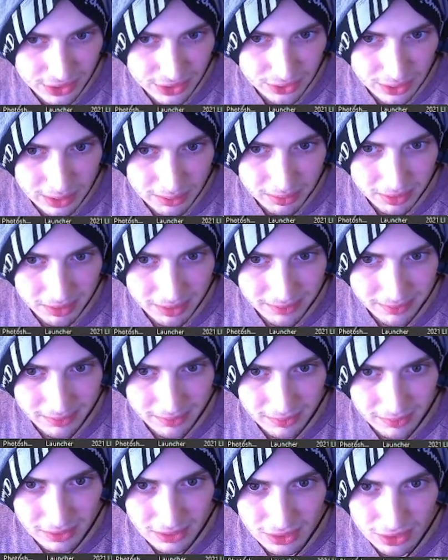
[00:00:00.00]
sweeper
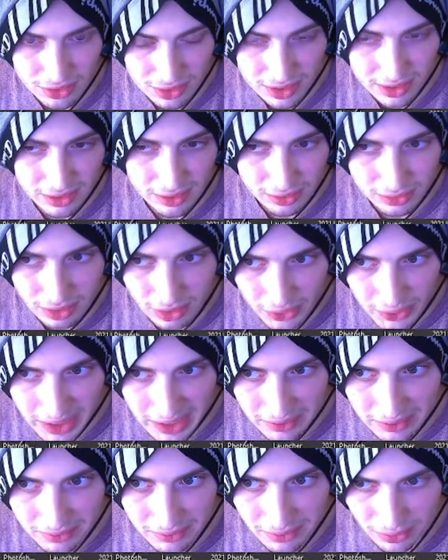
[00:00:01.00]
using your
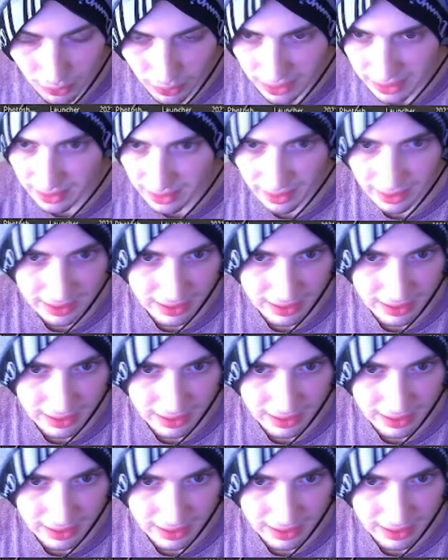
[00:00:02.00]
loadout with